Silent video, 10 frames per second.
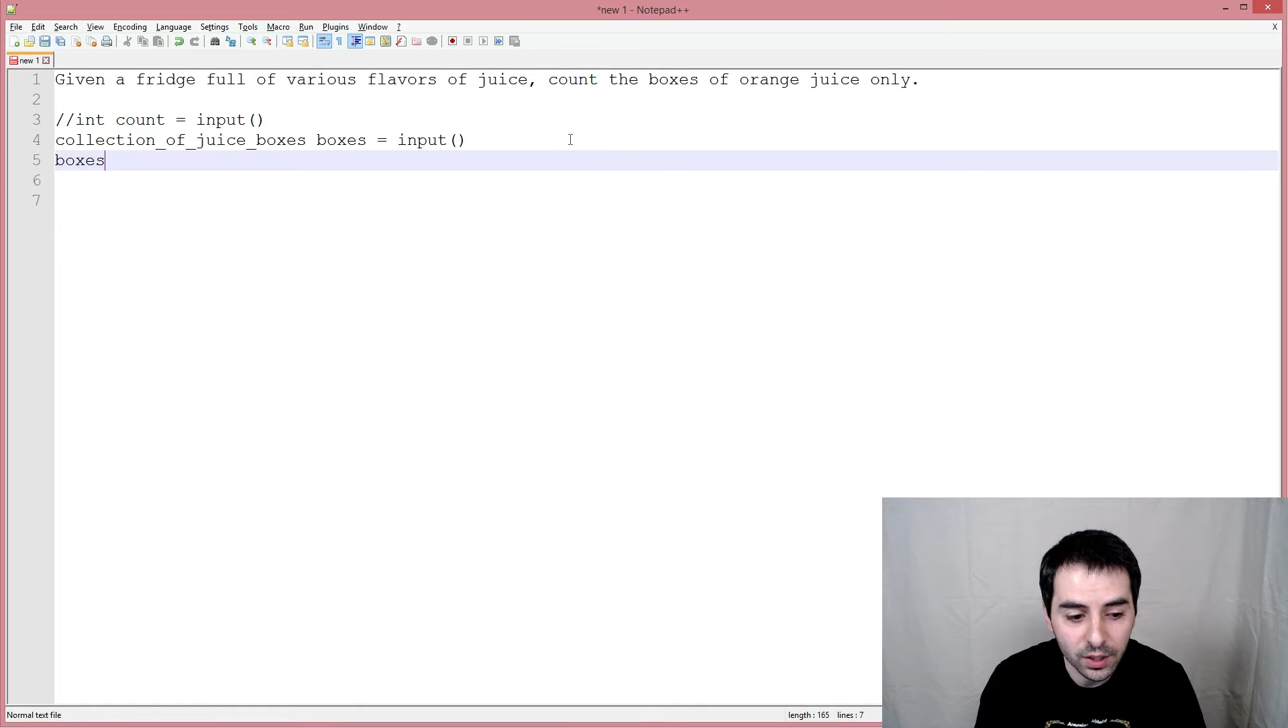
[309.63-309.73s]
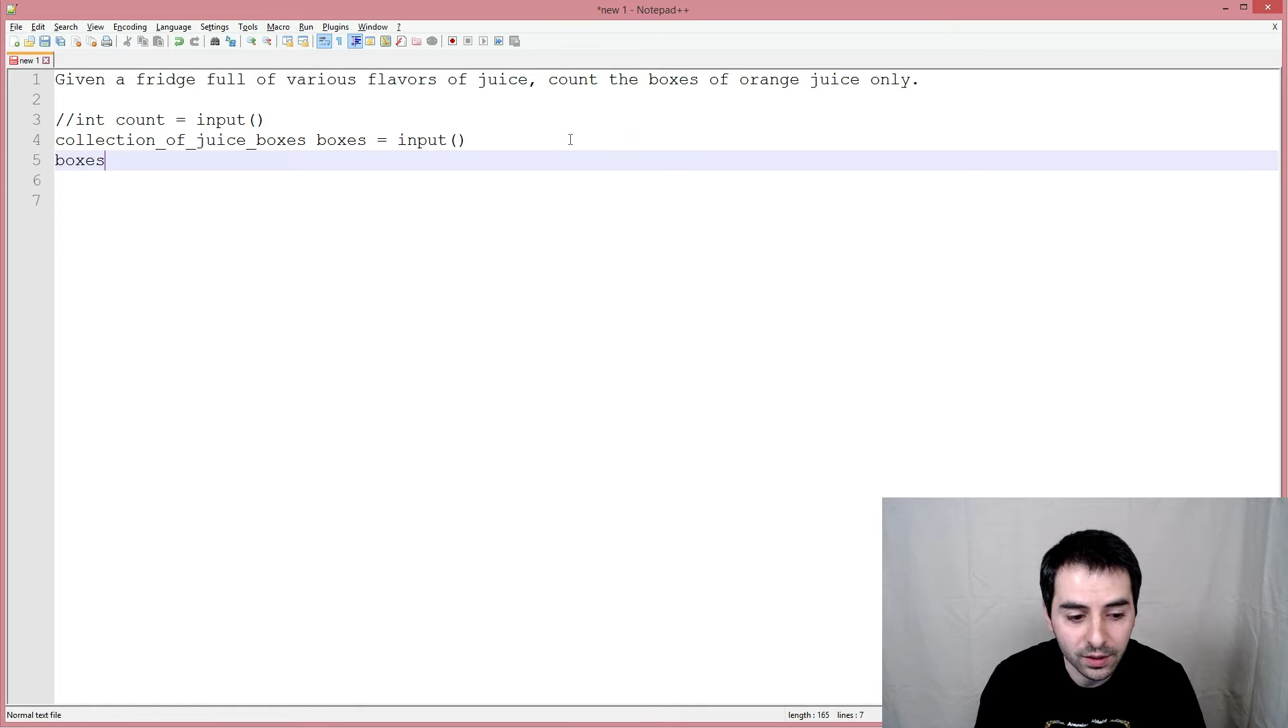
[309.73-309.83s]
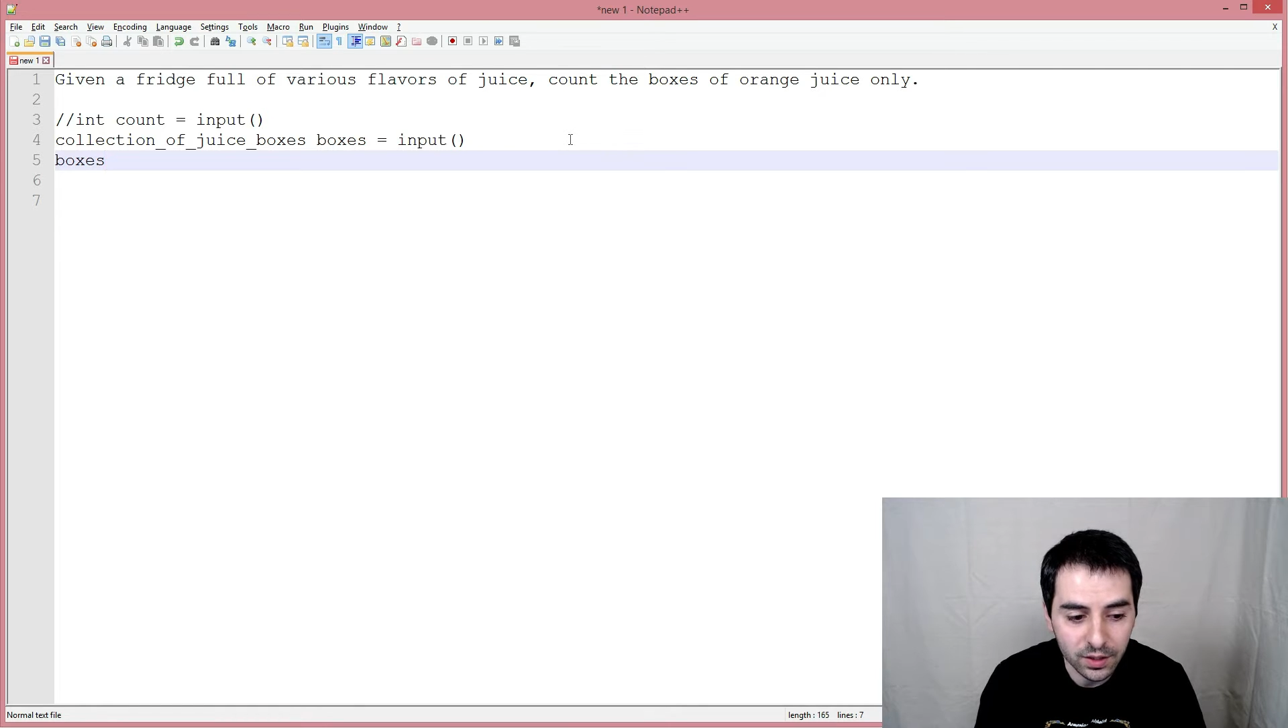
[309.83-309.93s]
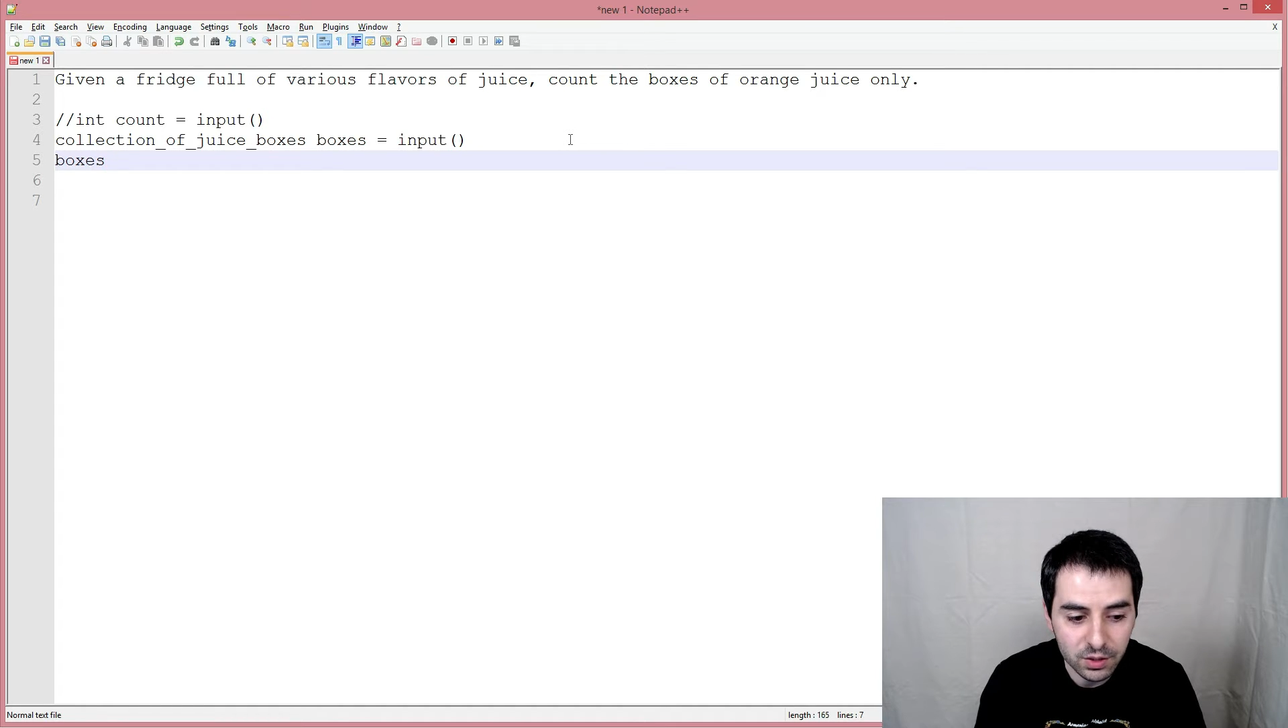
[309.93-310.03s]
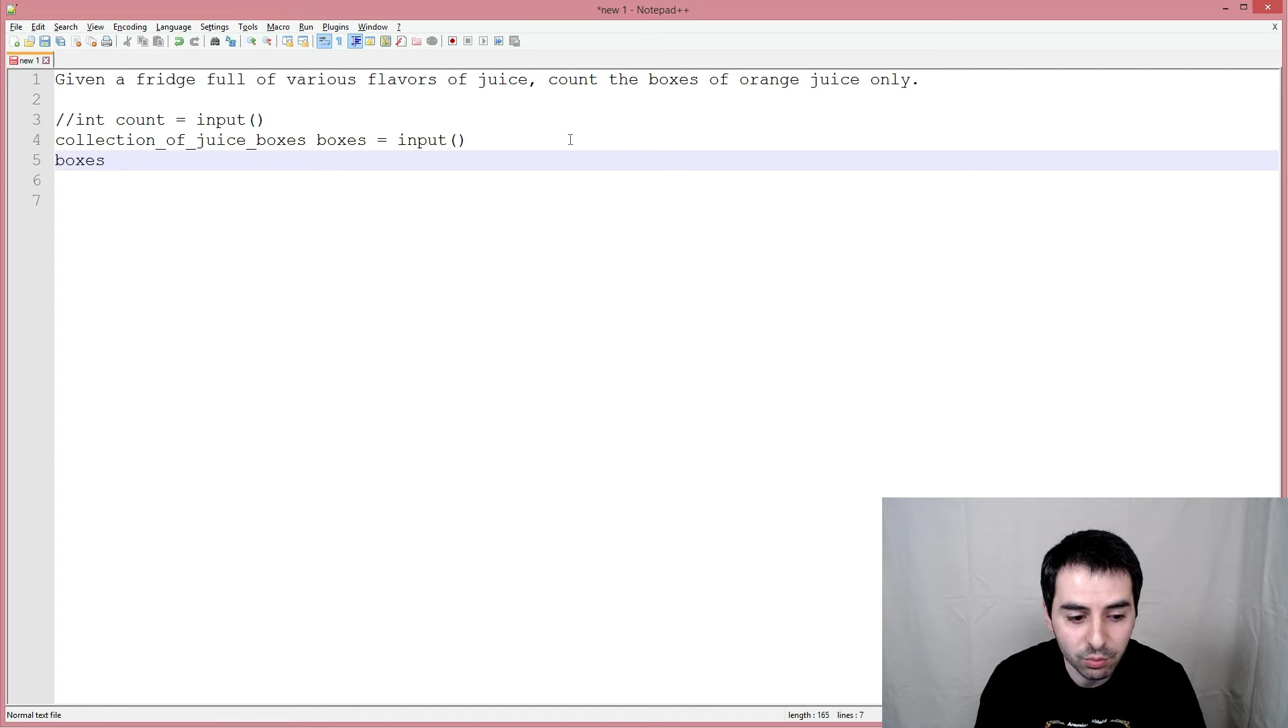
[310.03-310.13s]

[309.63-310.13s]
and its